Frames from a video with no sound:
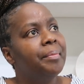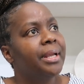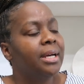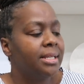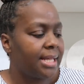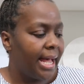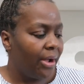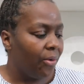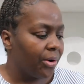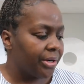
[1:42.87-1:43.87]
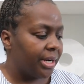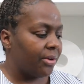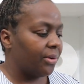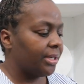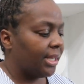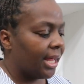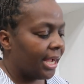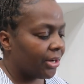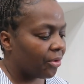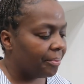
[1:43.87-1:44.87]
because I ordered it
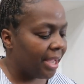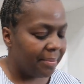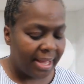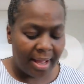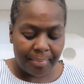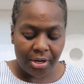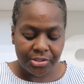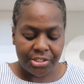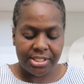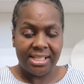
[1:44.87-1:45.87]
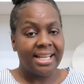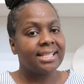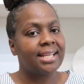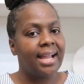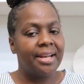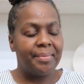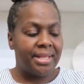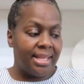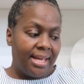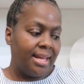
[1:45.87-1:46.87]
online, or maybe I purchased the next item
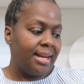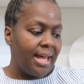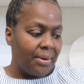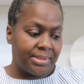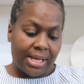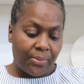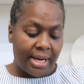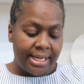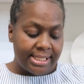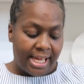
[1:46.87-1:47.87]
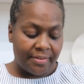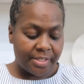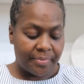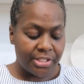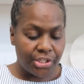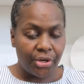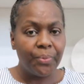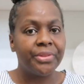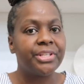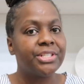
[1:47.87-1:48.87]
and then I was like, well, I need to have something to go
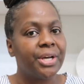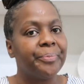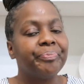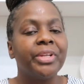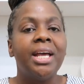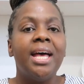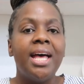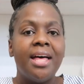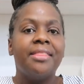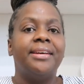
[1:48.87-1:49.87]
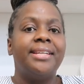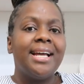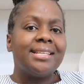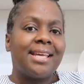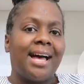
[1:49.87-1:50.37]
with it. So the next